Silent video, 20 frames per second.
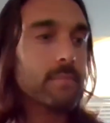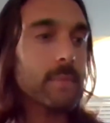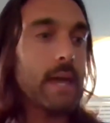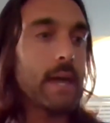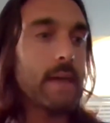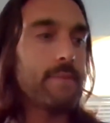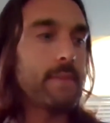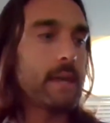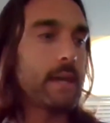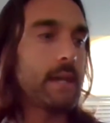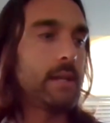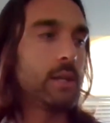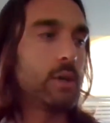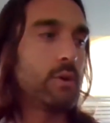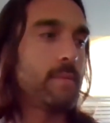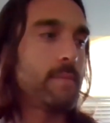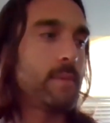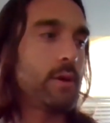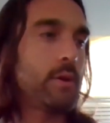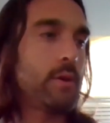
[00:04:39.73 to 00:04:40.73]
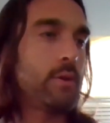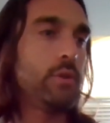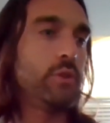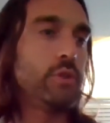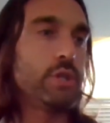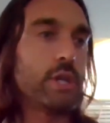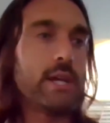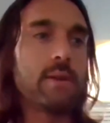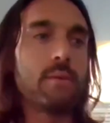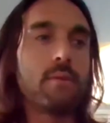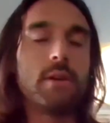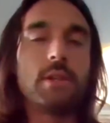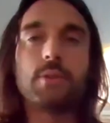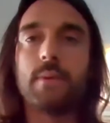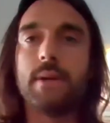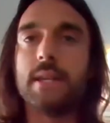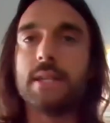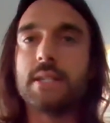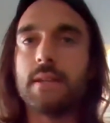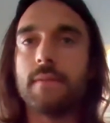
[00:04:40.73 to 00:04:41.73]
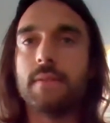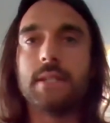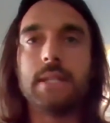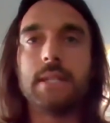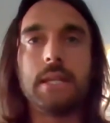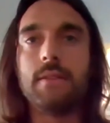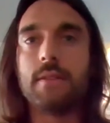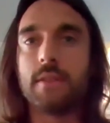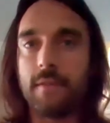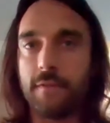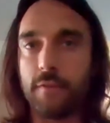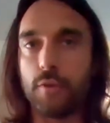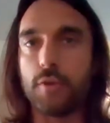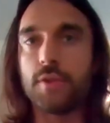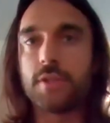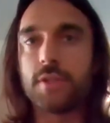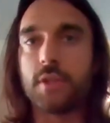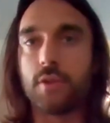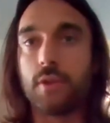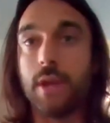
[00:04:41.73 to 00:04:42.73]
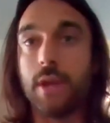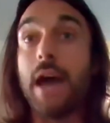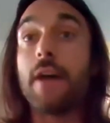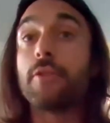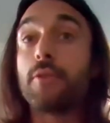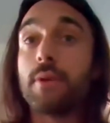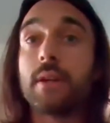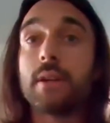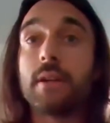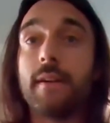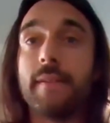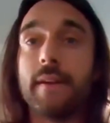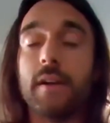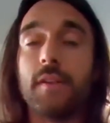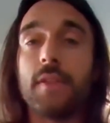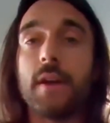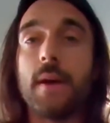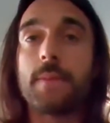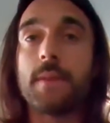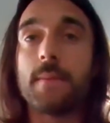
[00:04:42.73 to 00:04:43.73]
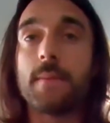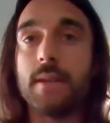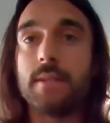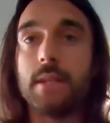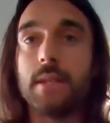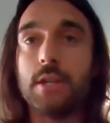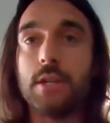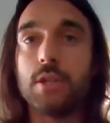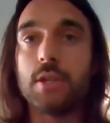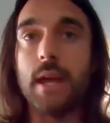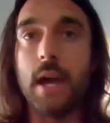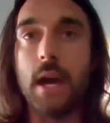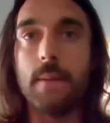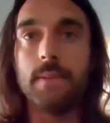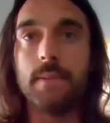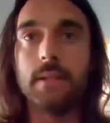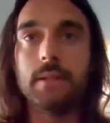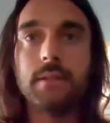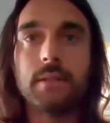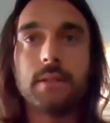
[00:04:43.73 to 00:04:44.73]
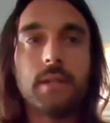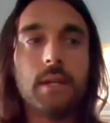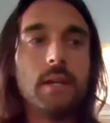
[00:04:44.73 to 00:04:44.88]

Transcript: And then lo and behold, January twenty seventeen, the first gathering of health optimization happened.